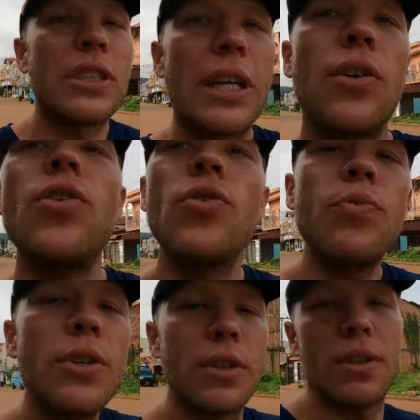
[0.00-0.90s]
style
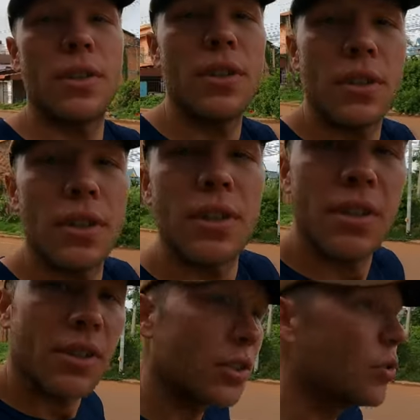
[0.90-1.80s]
home,
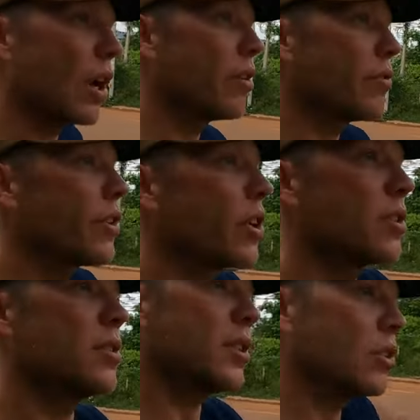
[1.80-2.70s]
you have they're
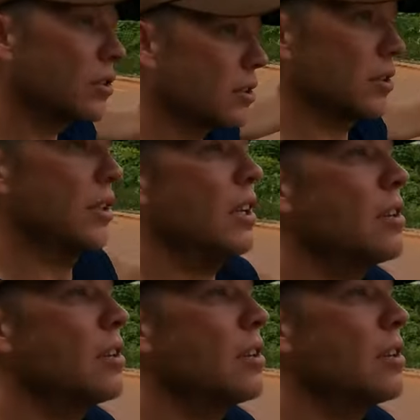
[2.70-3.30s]
on stilts,